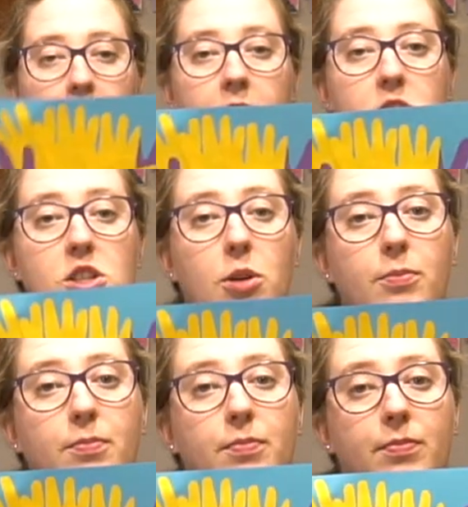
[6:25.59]
So
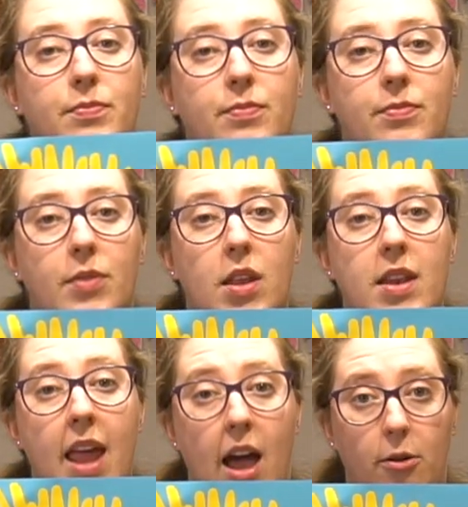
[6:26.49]

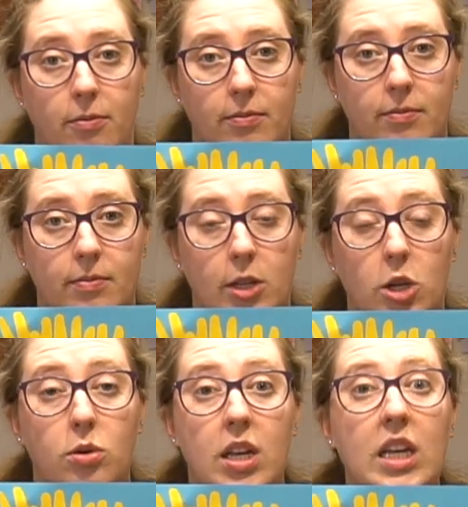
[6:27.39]
now
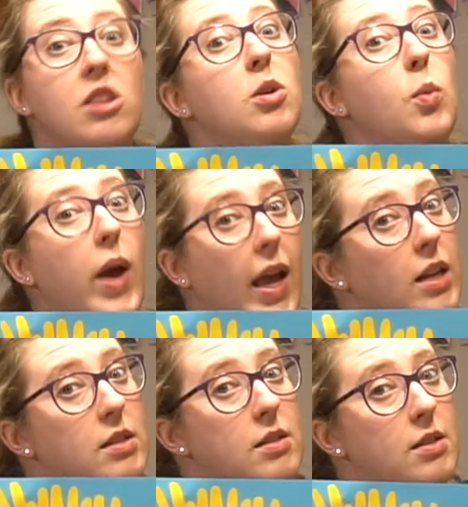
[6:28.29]
you can either
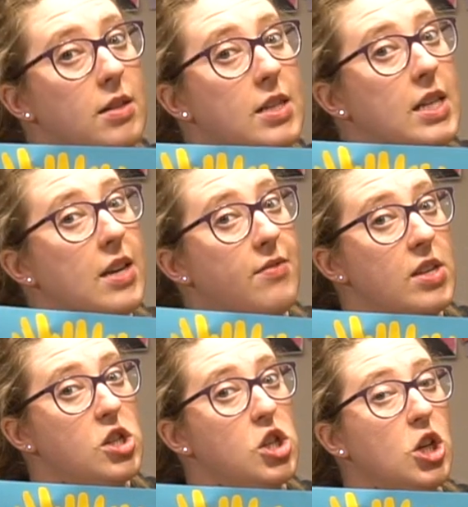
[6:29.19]
wait to give
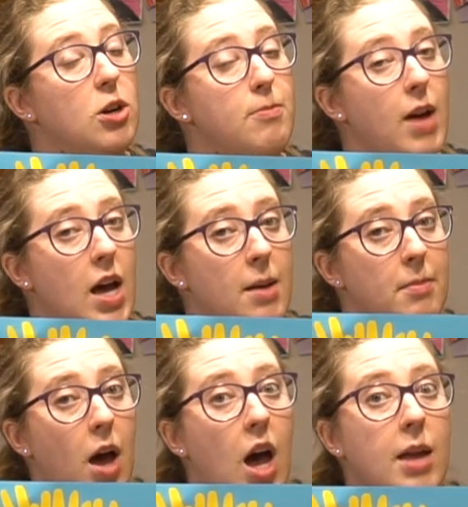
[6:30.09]
this to your
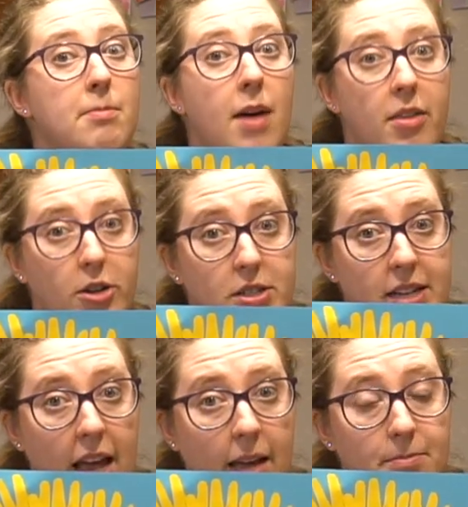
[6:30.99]
mom on Mother's
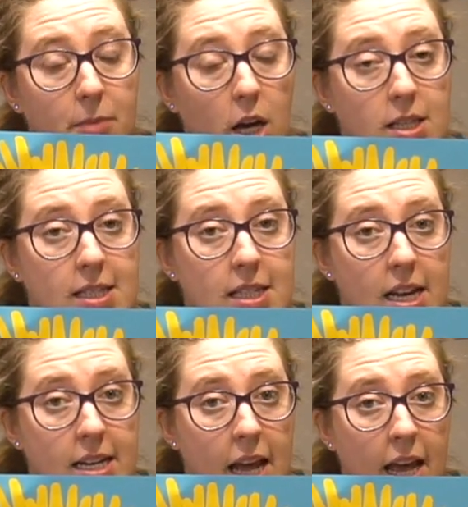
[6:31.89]
Day, on
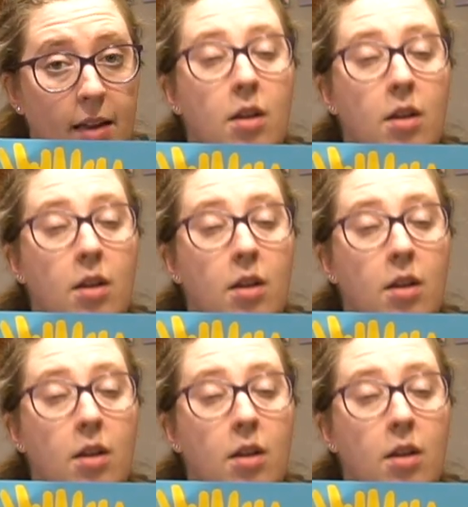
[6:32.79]
Sunday,